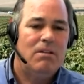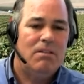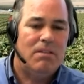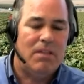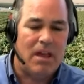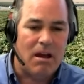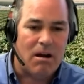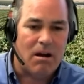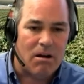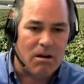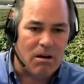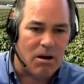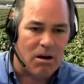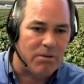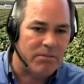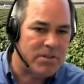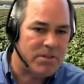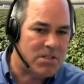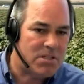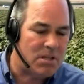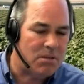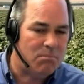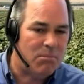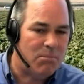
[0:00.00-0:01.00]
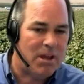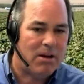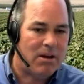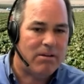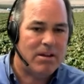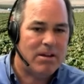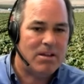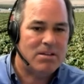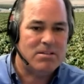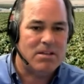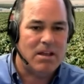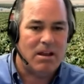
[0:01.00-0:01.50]
They are harvesting
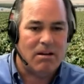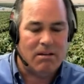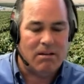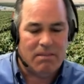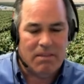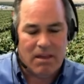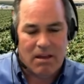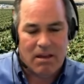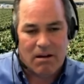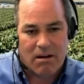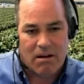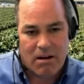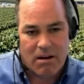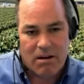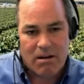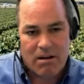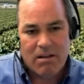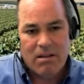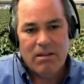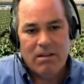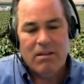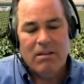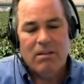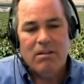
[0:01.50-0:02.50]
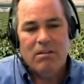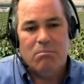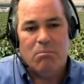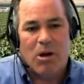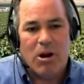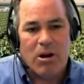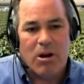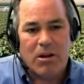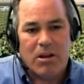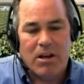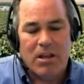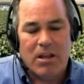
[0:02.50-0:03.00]
berries. They're they are
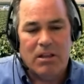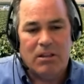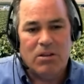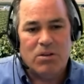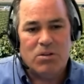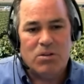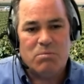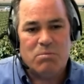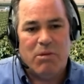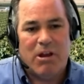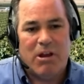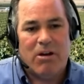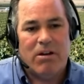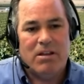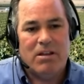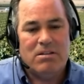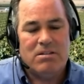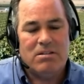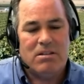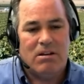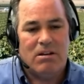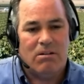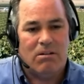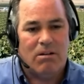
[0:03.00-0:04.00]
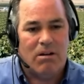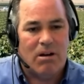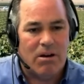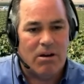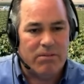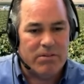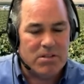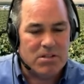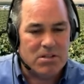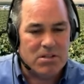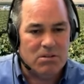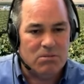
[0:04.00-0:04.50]
marketing those berries that are
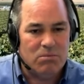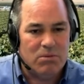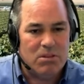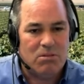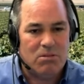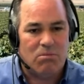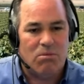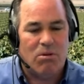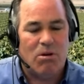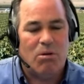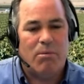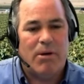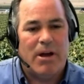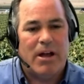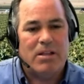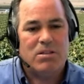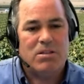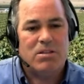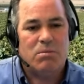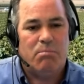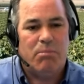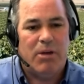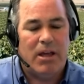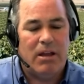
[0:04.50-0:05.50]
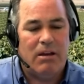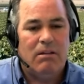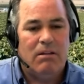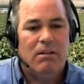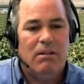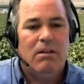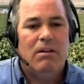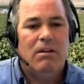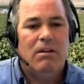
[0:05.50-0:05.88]
harvested with the robots, but